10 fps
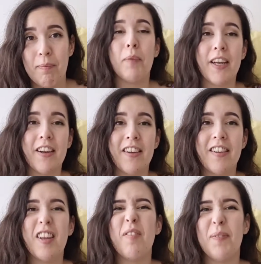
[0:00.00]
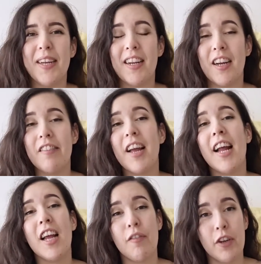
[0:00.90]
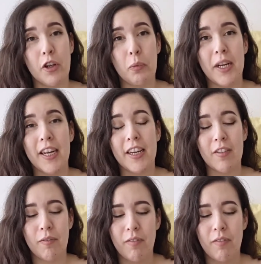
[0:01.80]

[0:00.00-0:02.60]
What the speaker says: Be good, be nice, and have a good week.